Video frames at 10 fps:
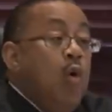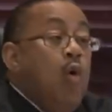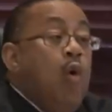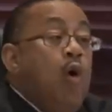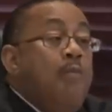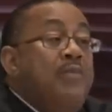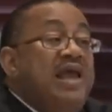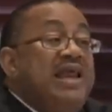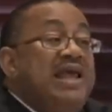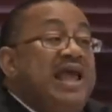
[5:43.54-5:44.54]
or
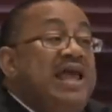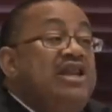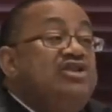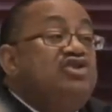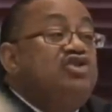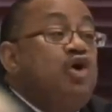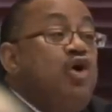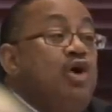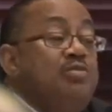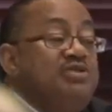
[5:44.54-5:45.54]
mitigating
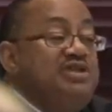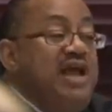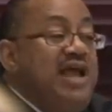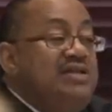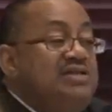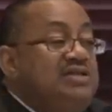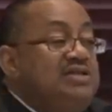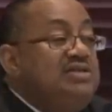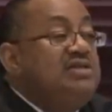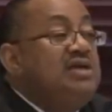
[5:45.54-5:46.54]

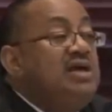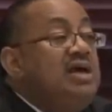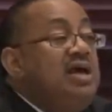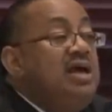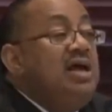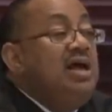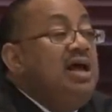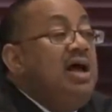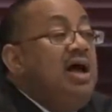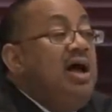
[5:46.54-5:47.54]
circumstances
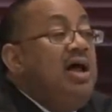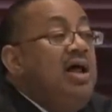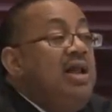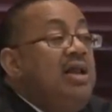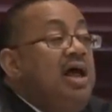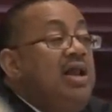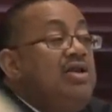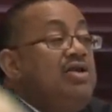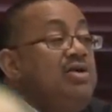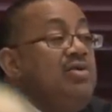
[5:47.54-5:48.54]
that
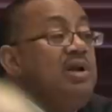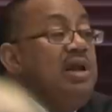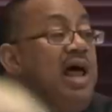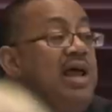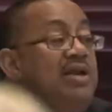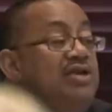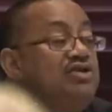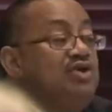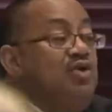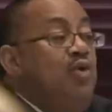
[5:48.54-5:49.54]
you would like
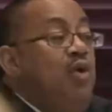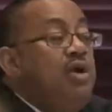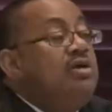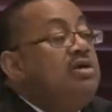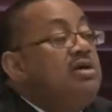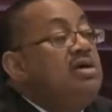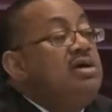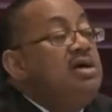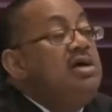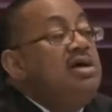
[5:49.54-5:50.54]
this court
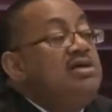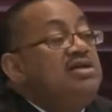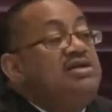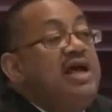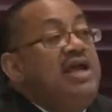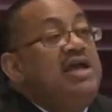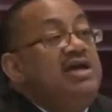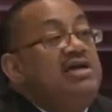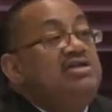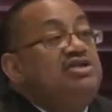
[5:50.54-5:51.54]
to take in
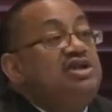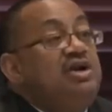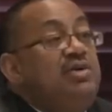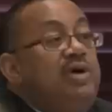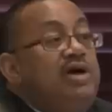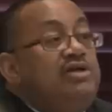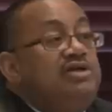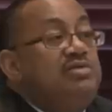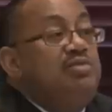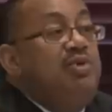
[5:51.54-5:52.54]

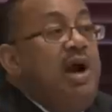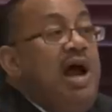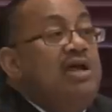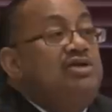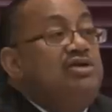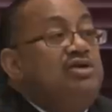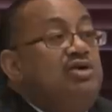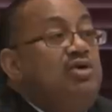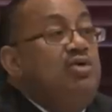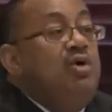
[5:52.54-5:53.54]
consideration prior to the
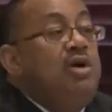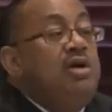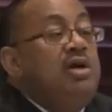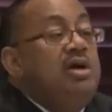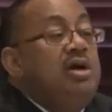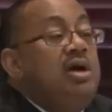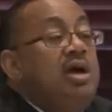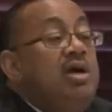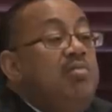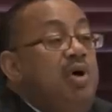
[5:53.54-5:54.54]
court
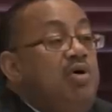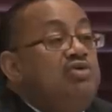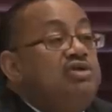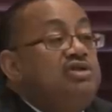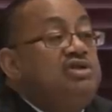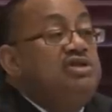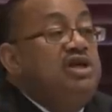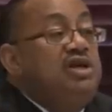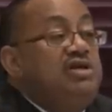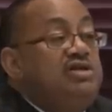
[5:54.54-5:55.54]
imposing
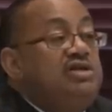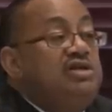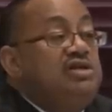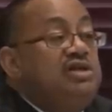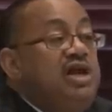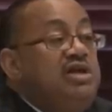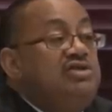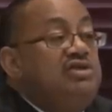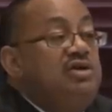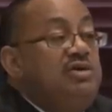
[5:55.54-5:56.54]
sentence in this case,
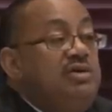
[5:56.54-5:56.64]
sir?